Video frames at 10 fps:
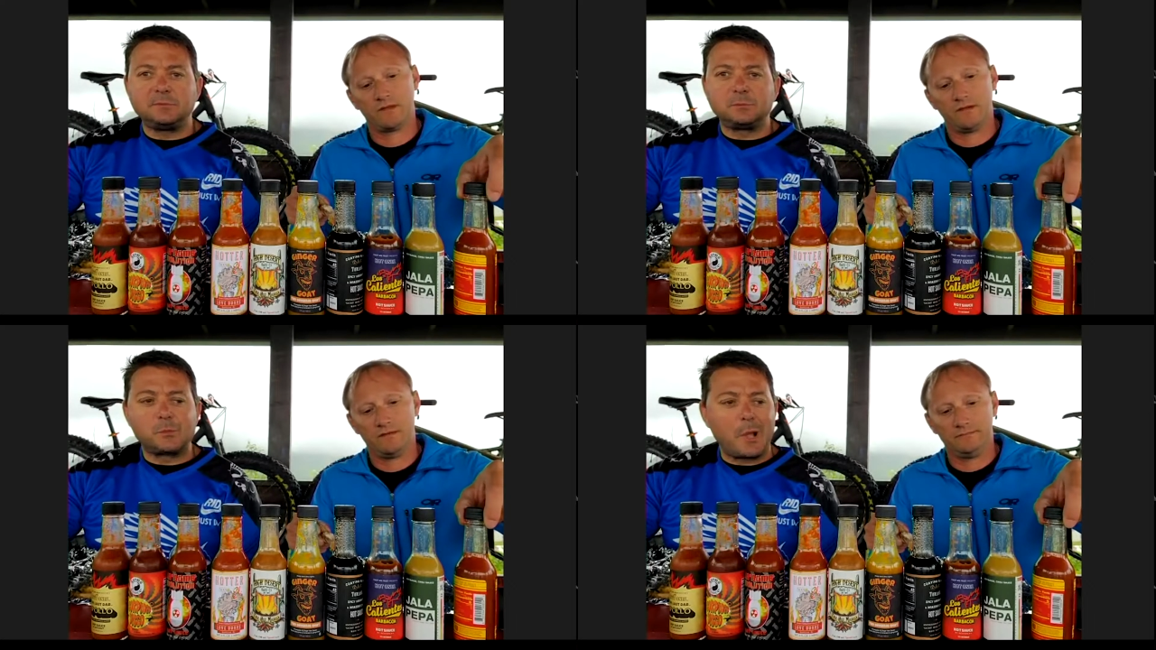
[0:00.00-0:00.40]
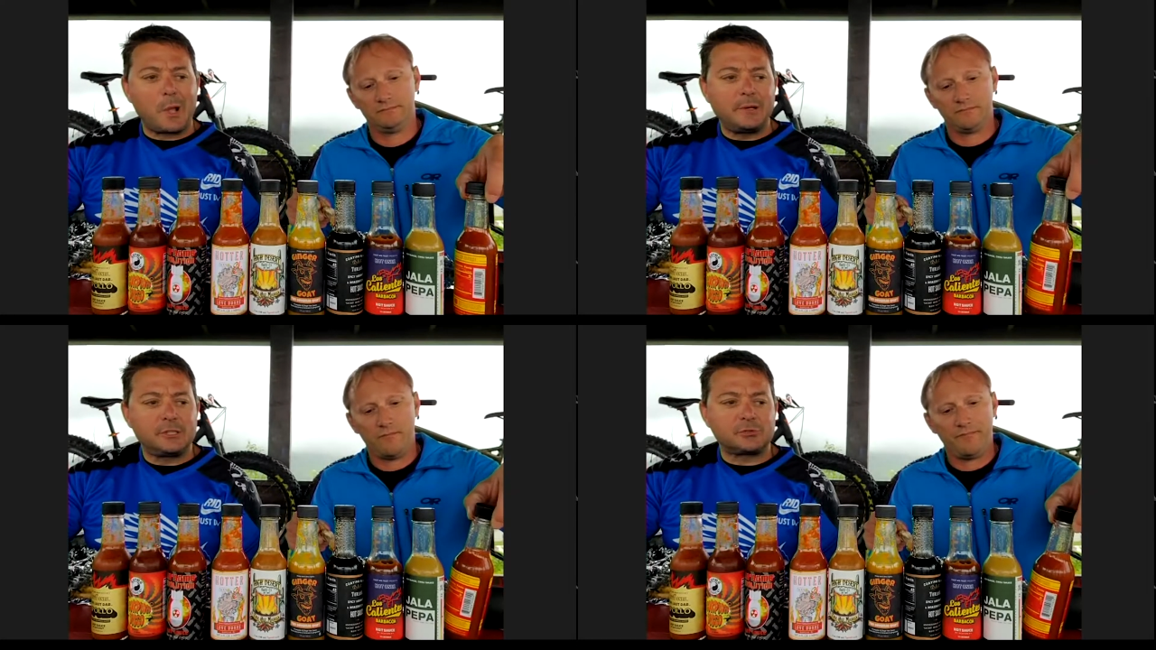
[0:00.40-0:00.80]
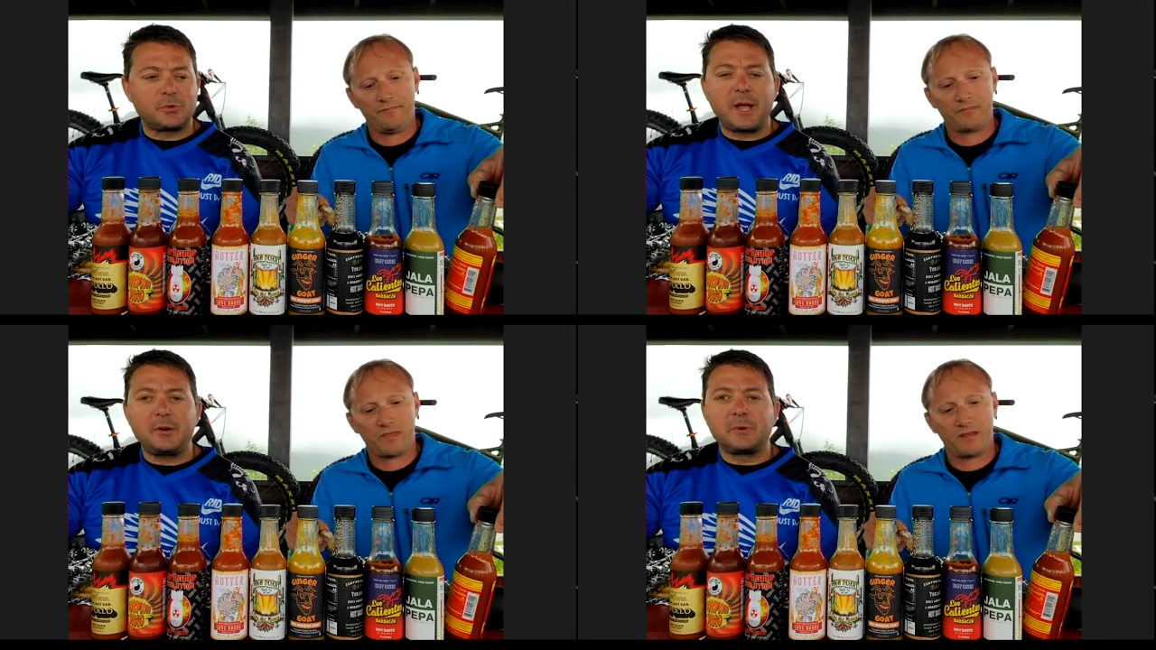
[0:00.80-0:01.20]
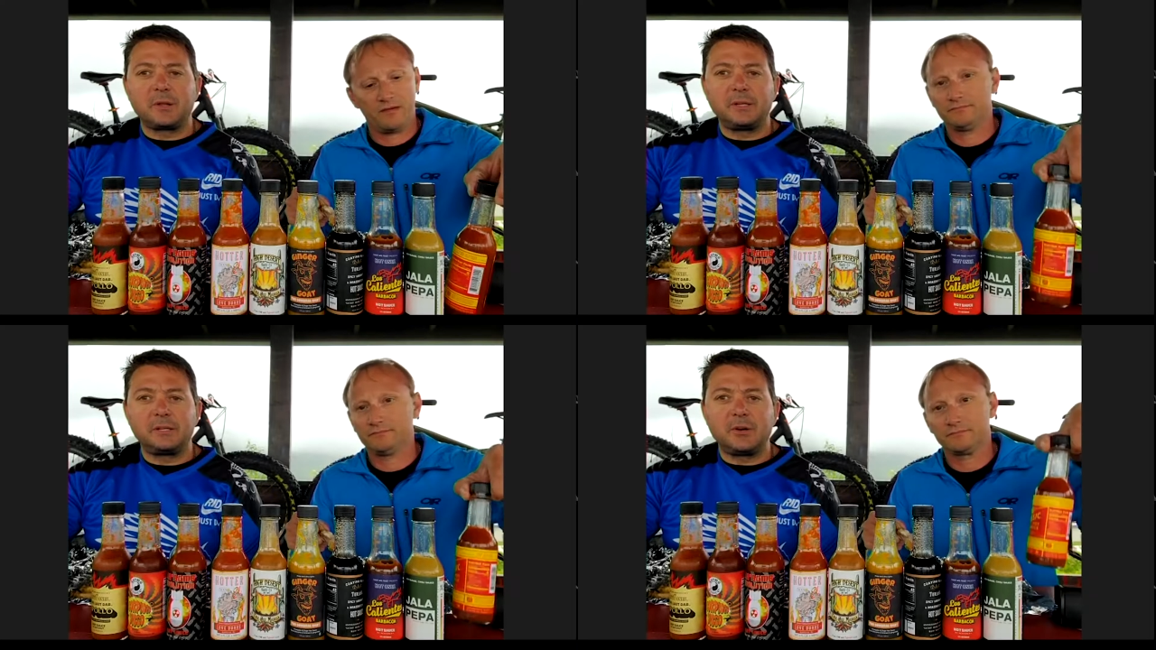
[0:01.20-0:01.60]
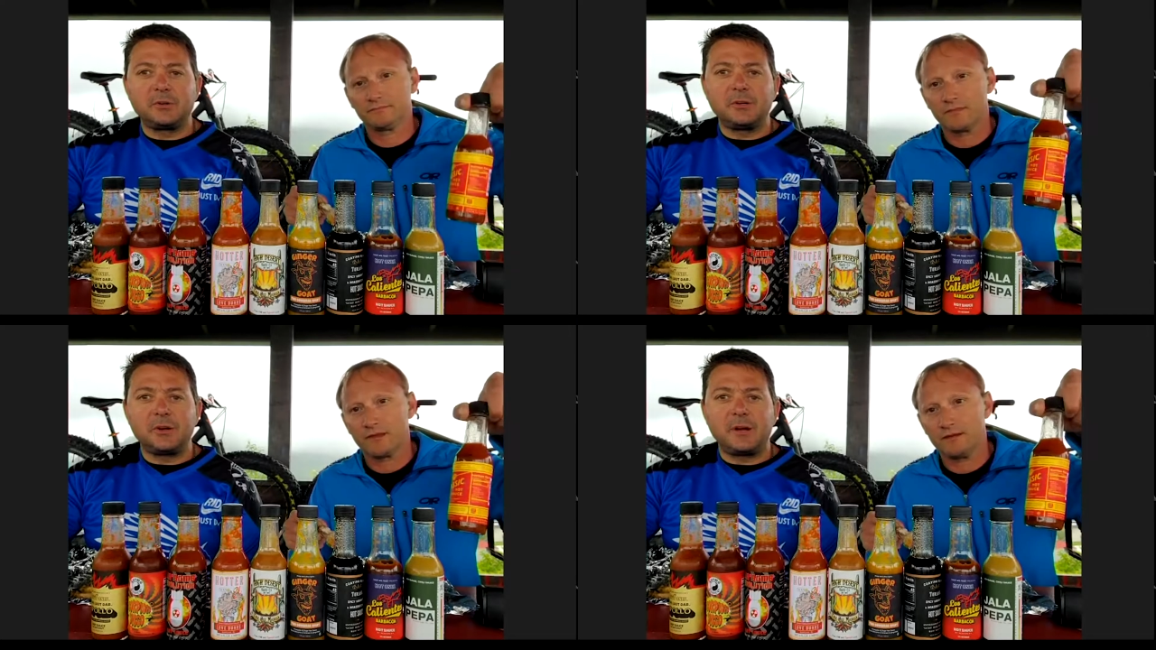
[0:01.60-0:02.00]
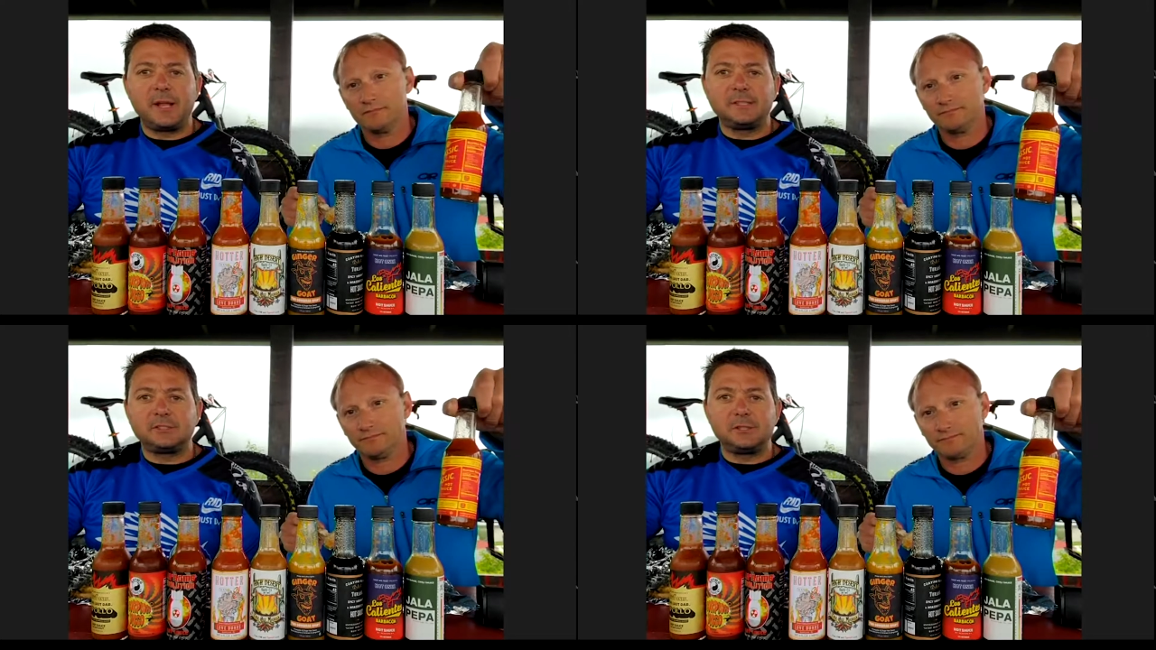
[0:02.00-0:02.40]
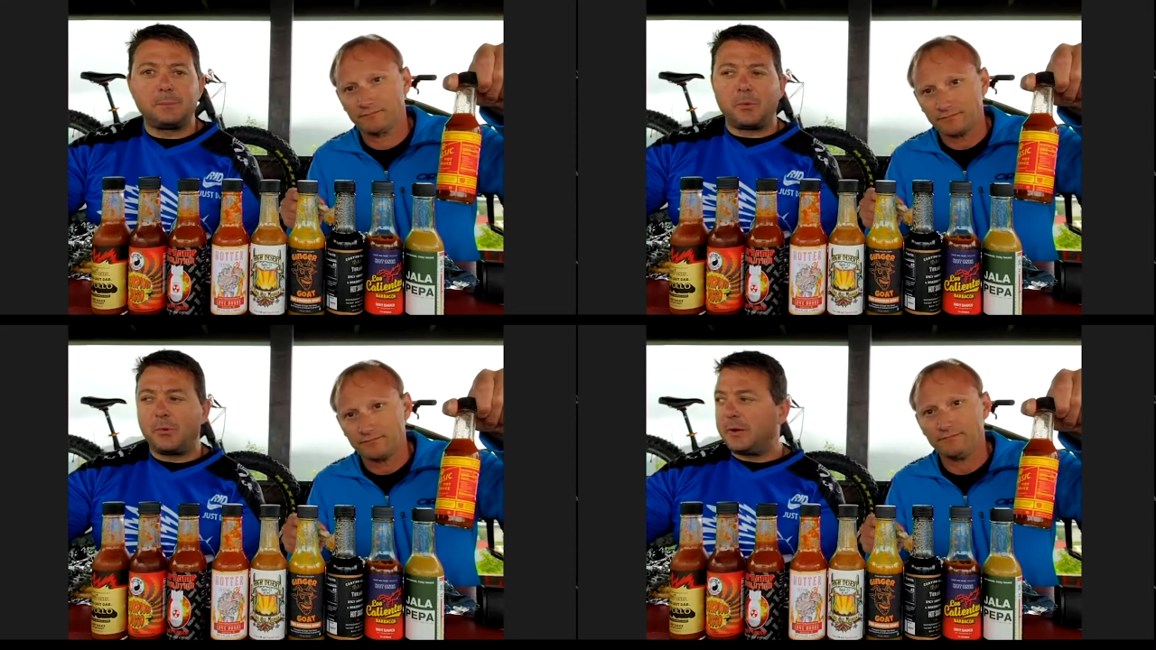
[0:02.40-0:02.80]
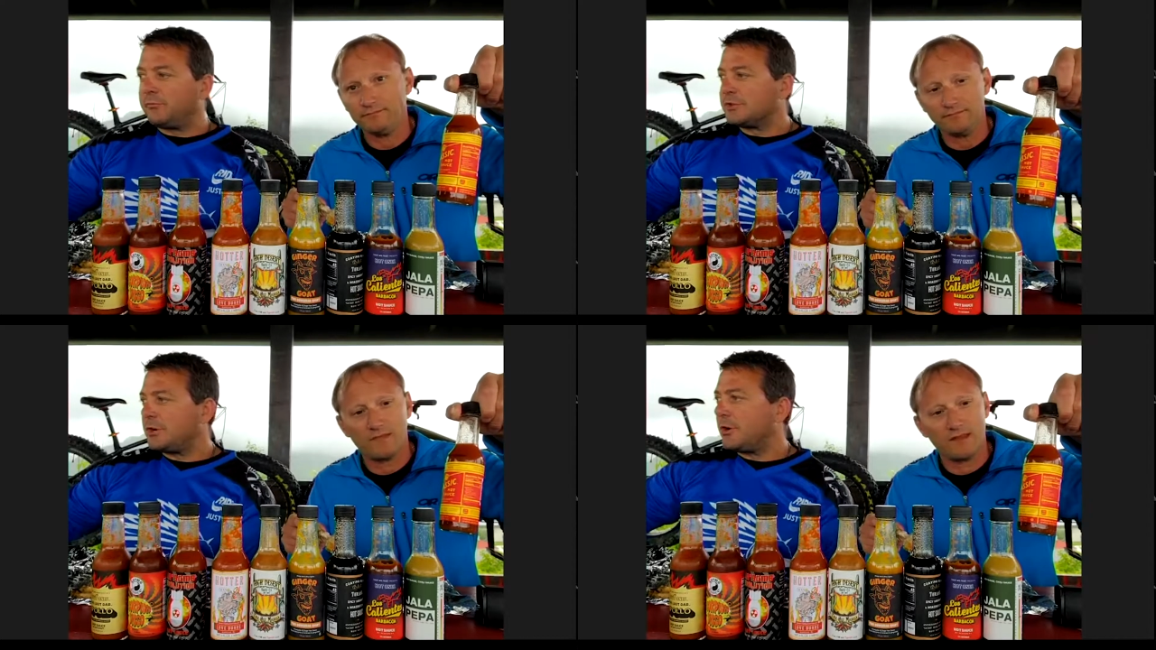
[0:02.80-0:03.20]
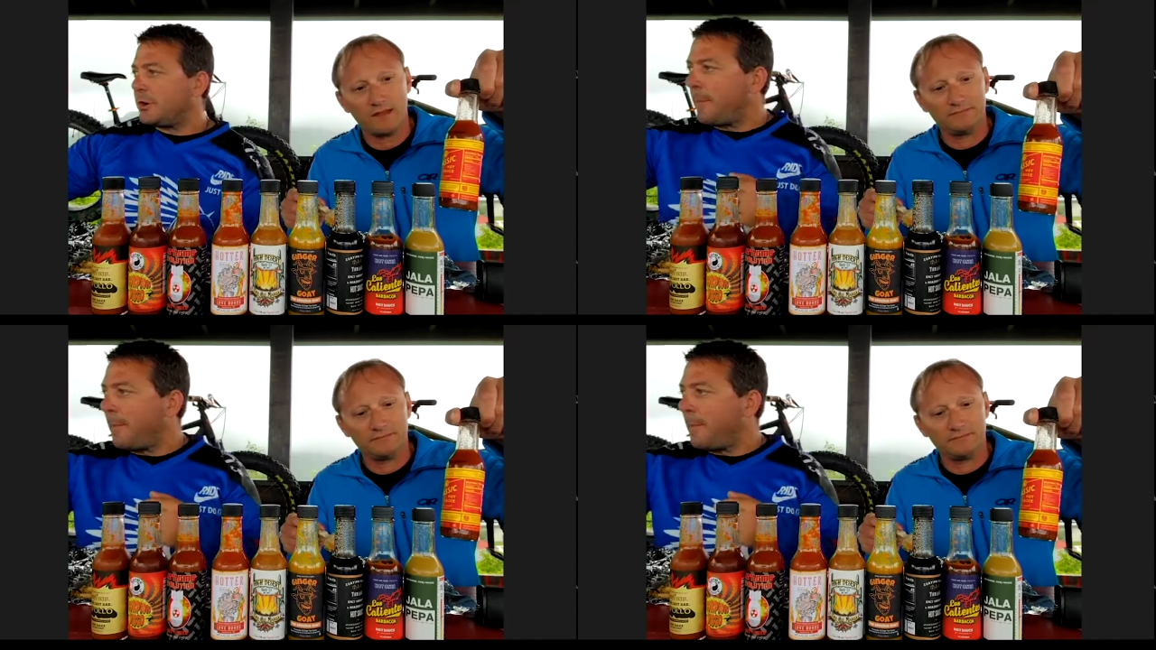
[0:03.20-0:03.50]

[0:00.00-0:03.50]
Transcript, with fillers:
Speaker 1: It's kind of just right, really. Go good on eggs in the morning for sure.